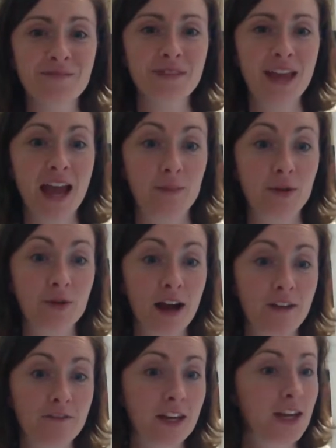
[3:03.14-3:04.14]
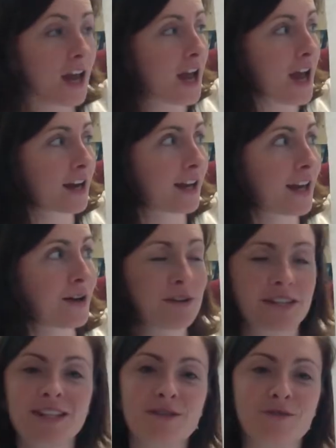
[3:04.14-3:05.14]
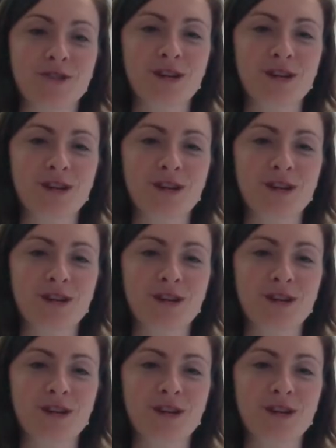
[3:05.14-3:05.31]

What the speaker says: happy graphing, and I can't wait to see what you